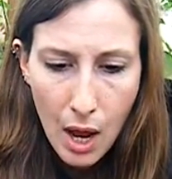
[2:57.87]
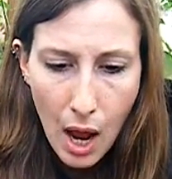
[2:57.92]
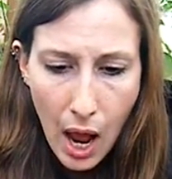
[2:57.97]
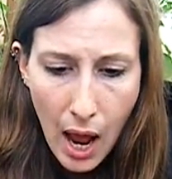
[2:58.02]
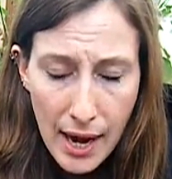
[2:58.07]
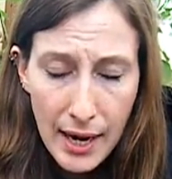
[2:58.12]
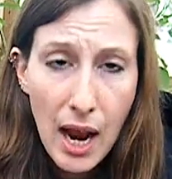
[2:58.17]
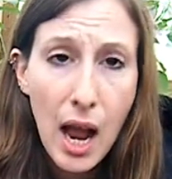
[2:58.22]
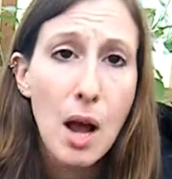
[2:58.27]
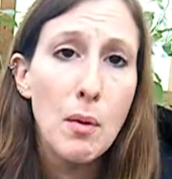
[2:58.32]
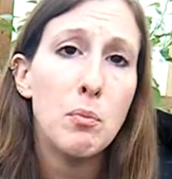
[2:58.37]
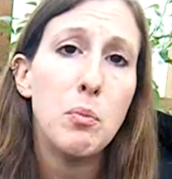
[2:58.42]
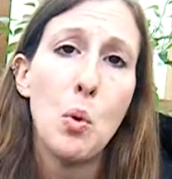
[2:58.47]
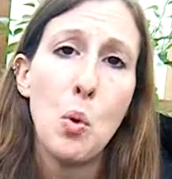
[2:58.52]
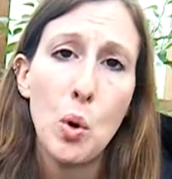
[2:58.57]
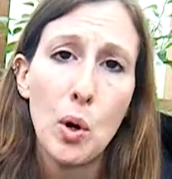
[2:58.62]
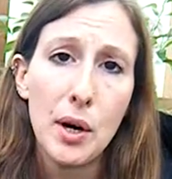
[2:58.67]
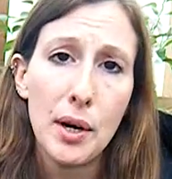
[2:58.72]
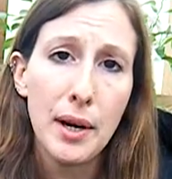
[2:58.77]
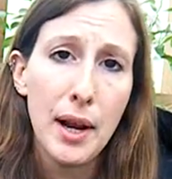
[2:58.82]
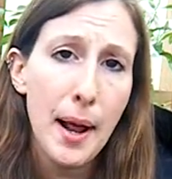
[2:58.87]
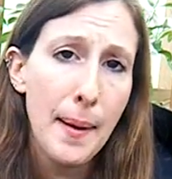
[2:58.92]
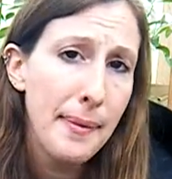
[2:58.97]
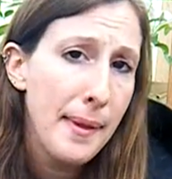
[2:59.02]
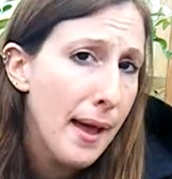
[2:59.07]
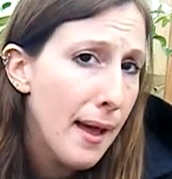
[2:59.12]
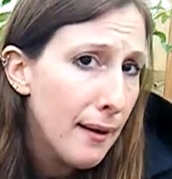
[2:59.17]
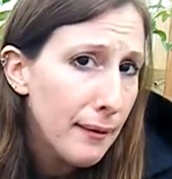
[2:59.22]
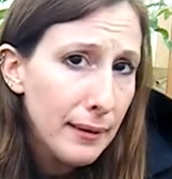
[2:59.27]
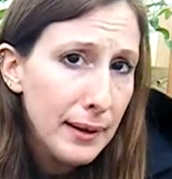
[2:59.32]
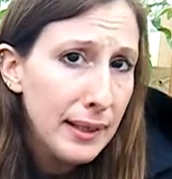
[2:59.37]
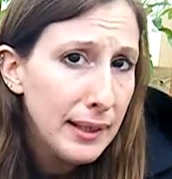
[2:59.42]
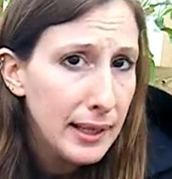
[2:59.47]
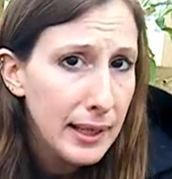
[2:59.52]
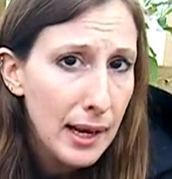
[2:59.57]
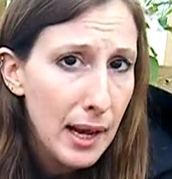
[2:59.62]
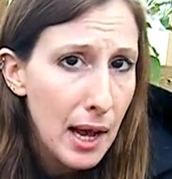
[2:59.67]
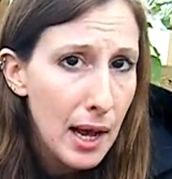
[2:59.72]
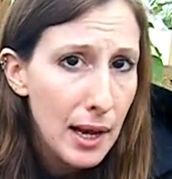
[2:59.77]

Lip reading: I got bored. I'm not really a